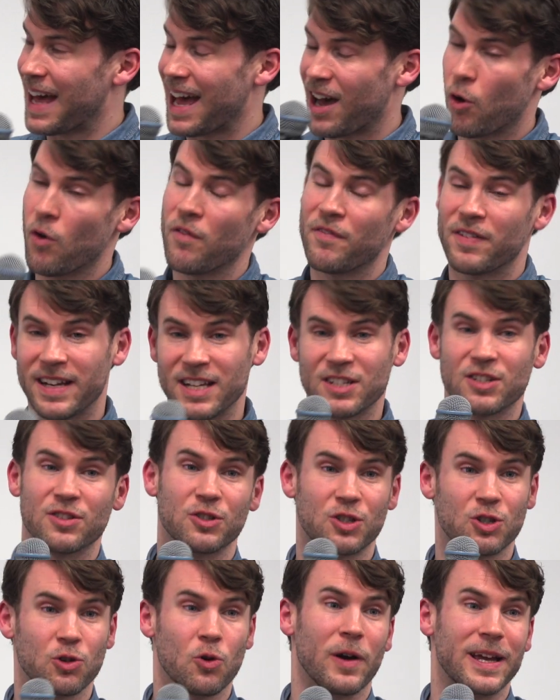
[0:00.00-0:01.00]
that often is
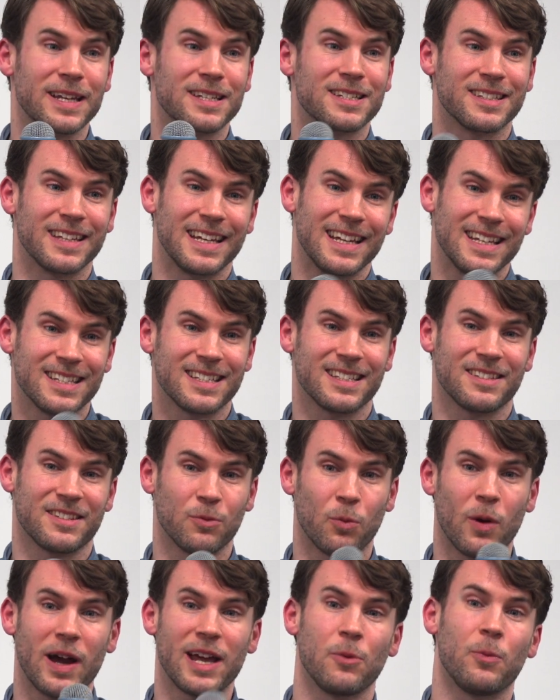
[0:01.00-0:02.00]
the choice. It is
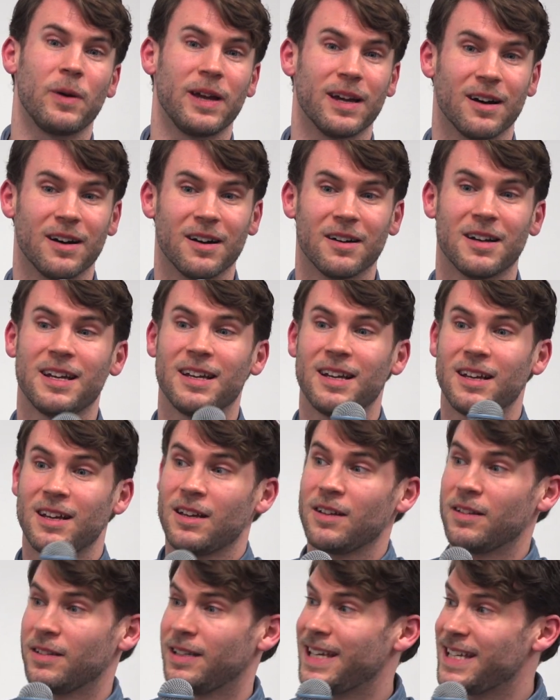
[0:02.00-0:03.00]
the way we are
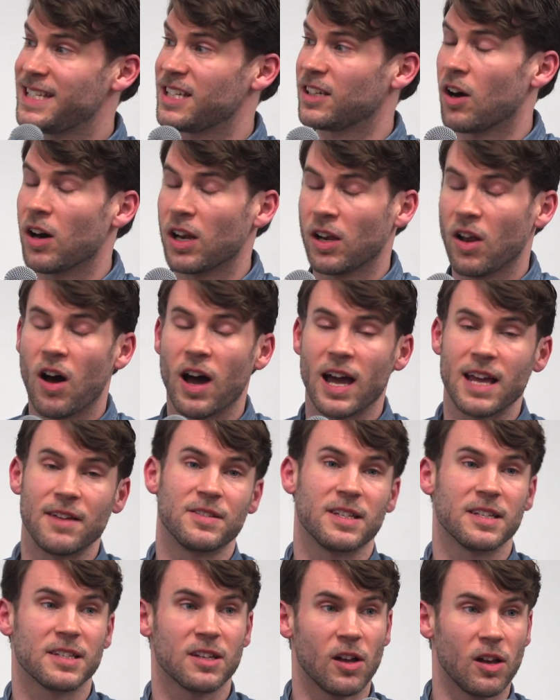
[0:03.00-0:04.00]
leading our
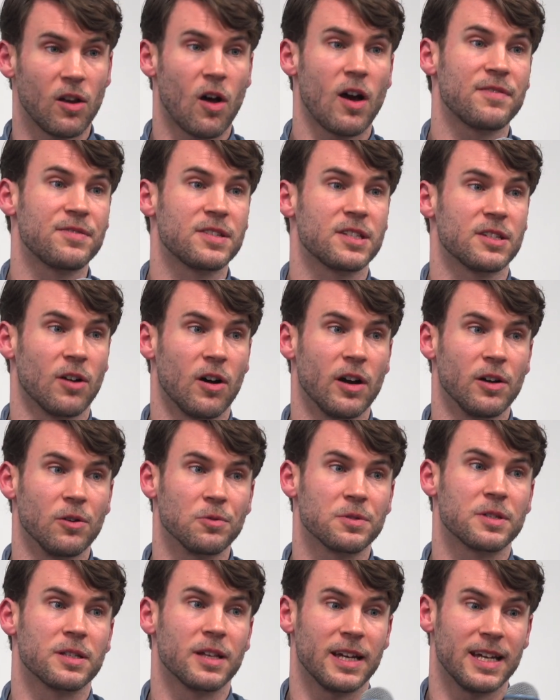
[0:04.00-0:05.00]
lives. It's our
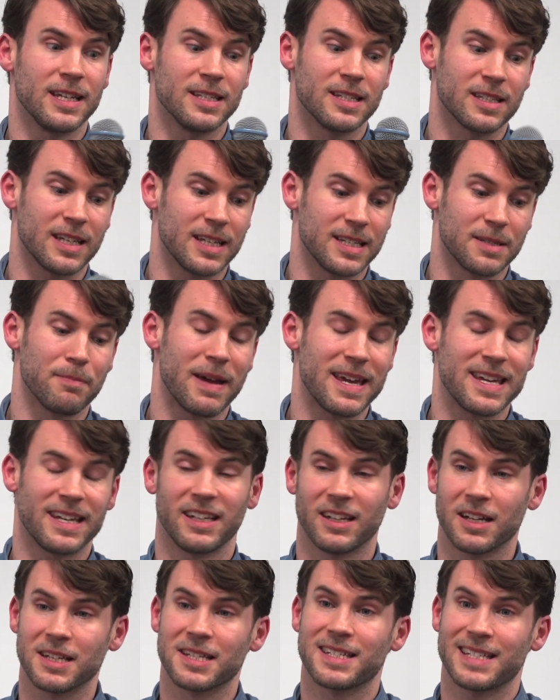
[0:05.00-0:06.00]
lifestyles that is
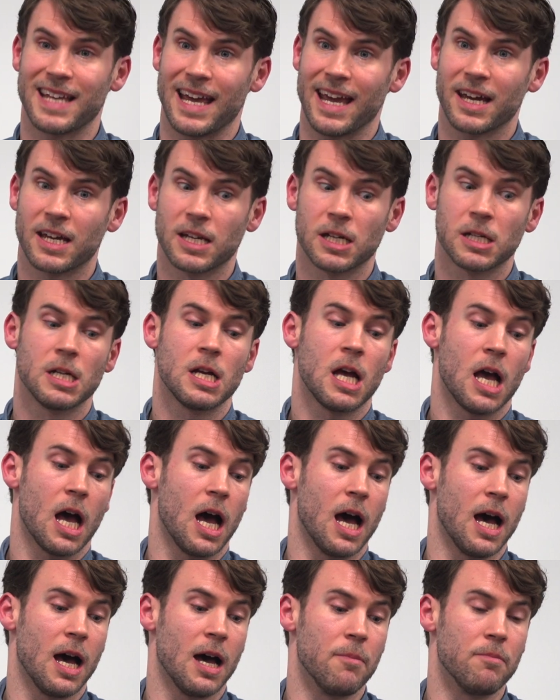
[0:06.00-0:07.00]
making us sick.
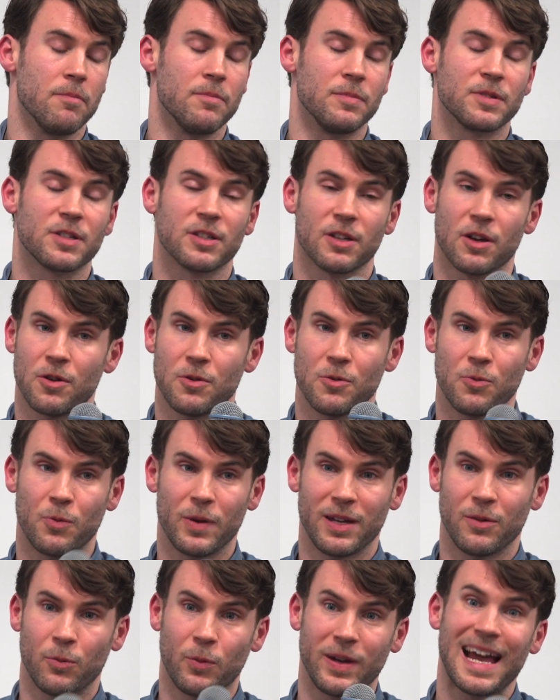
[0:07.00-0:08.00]
So
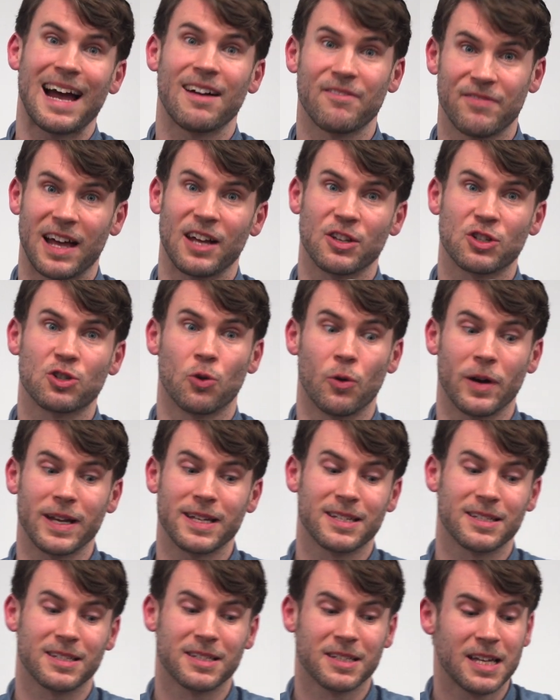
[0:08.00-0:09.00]
we have that
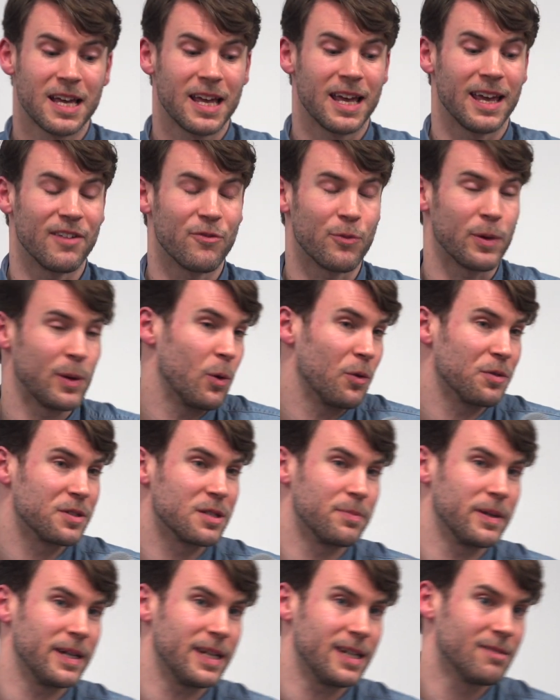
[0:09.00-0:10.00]
choice if we want
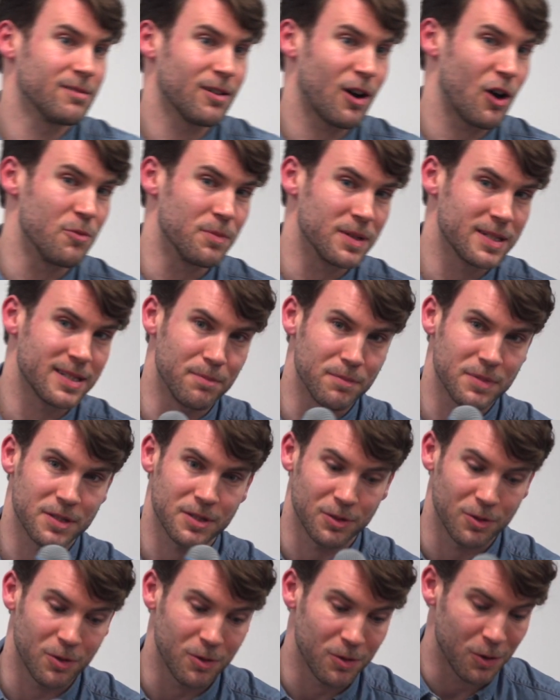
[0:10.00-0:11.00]
to be Homer
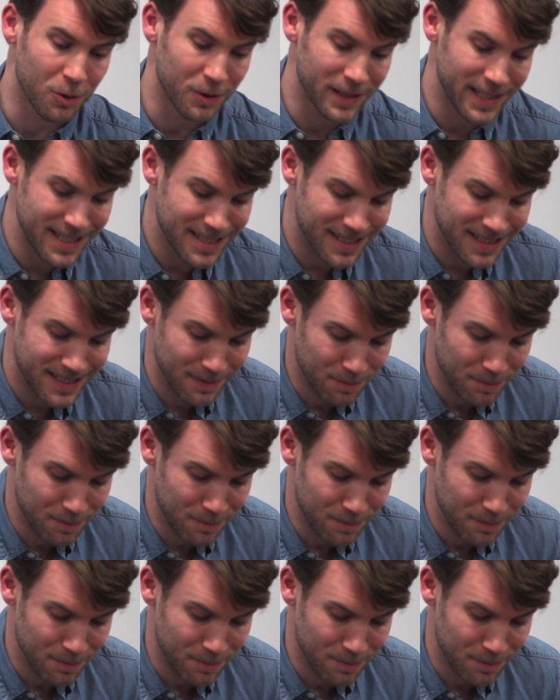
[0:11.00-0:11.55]
Simpson or Lisa